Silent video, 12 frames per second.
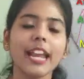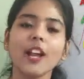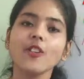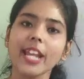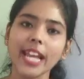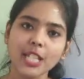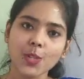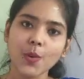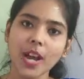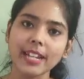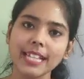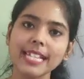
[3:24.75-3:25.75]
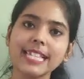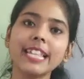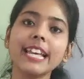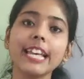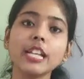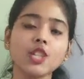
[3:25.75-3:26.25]
Now next one is
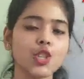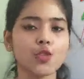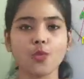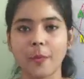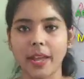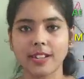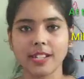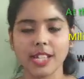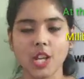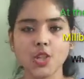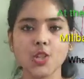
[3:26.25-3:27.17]
the instruments.